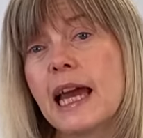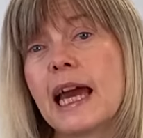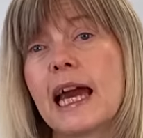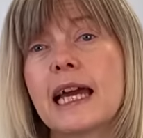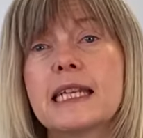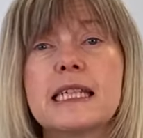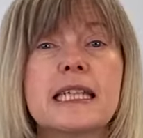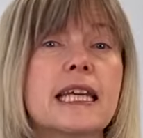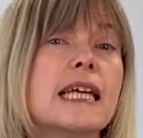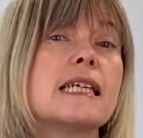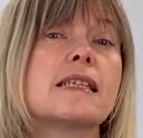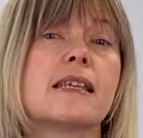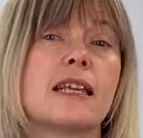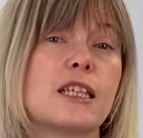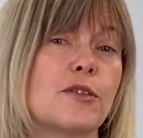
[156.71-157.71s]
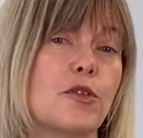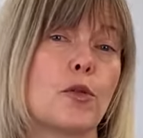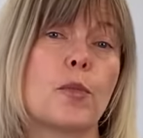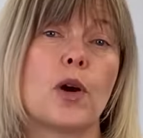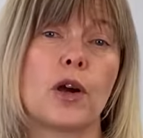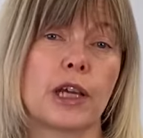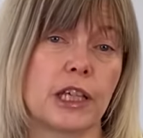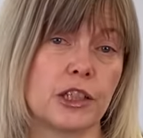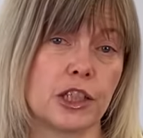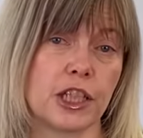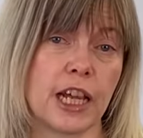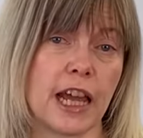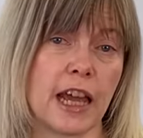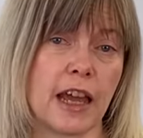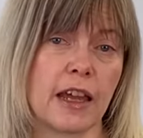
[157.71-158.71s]
and to get a sense of your market
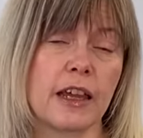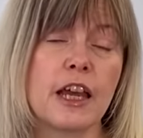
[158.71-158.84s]
share,